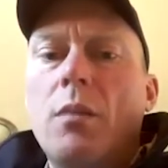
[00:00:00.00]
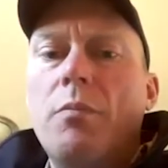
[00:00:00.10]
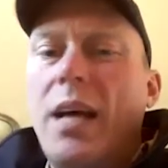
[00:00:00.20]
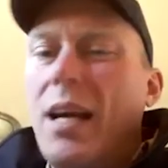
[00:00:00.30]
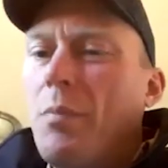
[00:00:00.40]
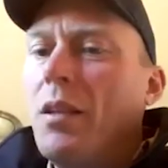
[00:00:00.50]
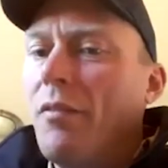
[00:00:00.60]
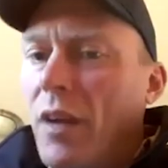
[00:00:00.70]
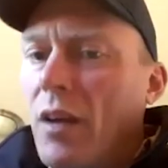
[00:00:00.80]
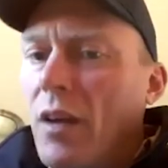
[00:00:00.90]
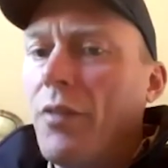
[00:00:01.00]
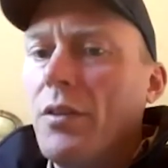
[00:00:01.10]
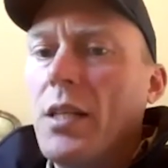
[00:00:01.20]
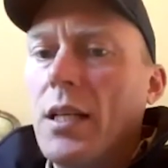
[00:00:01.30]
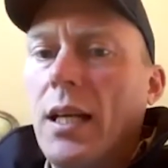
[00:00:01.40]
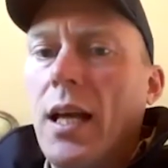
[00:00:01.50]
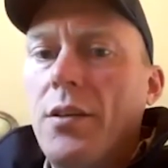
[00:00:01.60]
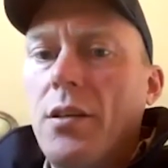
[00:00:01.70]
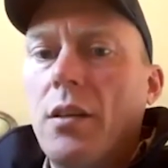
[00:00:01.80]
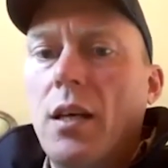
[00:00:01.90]
that could be the very first
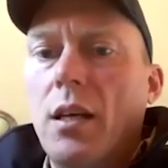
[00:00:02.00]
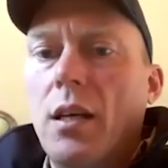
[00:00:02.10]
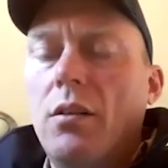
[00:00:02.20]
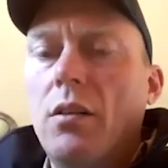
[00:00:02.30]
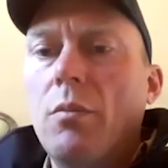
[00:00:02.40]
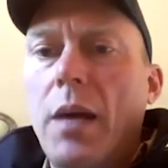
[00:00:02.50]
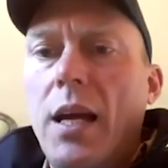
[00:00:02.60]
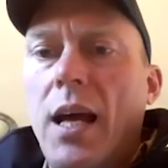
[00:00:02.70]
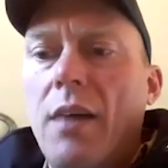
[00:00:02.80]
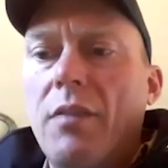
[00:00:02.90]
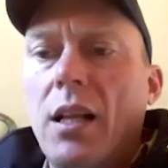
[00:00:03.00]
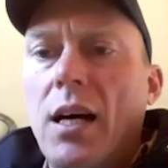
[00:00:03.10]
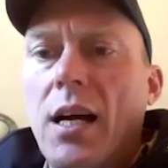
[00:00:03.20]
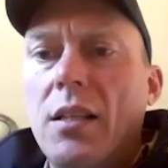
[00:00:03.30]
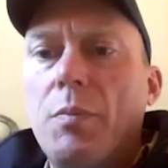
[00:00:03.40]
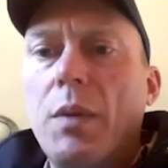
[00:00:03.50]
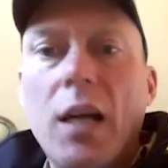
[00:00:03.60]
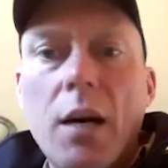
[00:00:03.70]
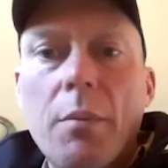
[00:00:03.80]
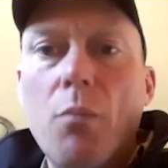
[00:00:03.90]
indication that you may have a lion that's
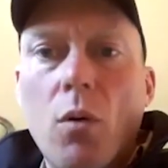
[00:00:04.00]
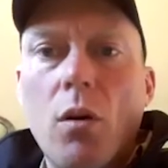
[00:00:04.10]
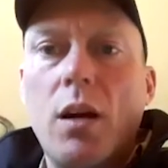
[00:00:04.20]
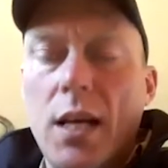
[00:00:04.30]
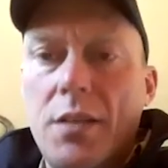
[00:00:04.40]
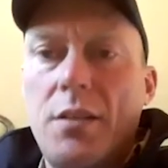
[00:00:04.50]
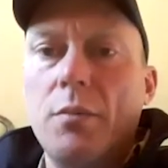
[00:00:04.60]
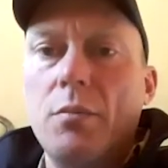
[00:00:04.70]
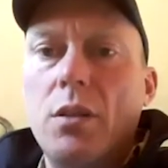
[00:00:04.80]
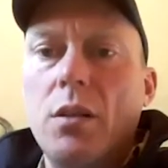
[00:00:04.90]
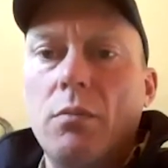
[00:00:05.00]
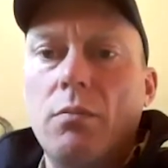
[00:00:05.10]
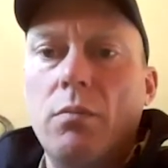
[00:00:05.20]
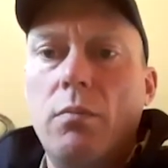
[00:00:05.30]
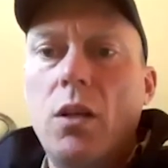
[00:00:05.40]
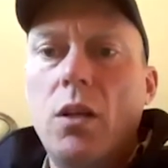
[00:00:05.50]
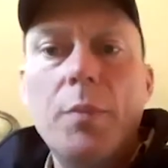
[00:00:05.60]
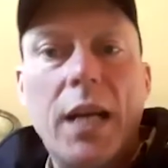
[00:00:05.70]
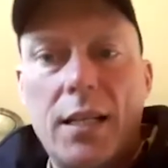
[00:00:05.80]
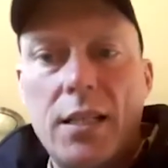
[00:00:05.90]
becoming more accustomed to
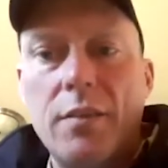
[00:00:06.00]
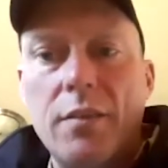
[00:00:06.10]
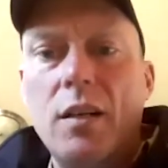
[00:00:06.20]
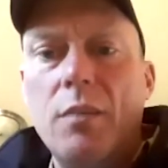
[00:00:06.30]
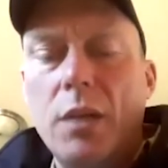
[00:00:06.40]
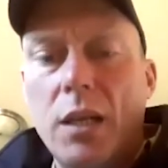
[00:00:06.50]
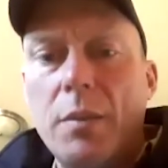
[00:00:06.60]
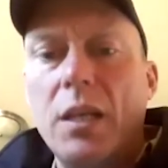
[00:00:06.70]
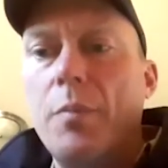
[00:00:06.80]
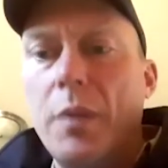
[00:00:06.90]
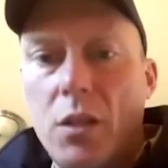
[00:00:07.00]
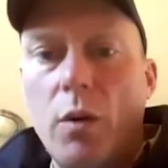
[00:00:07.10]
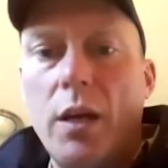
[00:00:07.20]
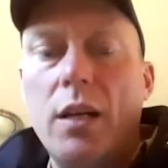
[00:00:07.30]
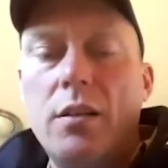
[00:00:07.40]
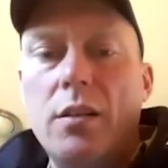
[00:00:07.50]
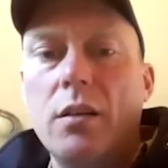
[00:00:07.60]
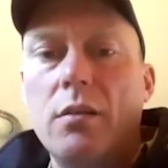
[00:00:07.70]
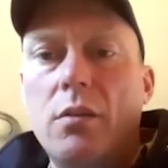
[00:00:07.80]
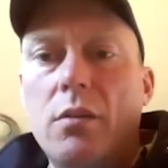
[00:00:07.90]
human activity, becoming habituated to
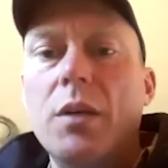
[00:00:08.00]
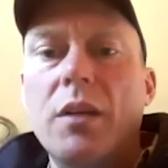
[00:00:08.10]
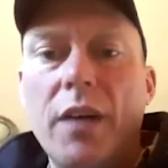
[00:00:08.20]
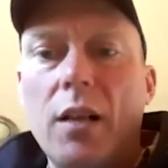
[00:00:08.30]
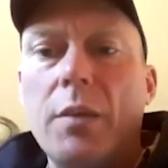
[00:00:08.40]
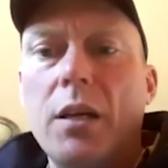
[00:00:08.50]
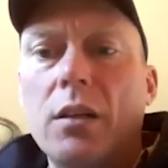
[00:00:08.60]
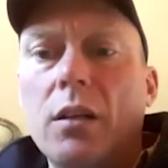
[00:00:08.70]
human development.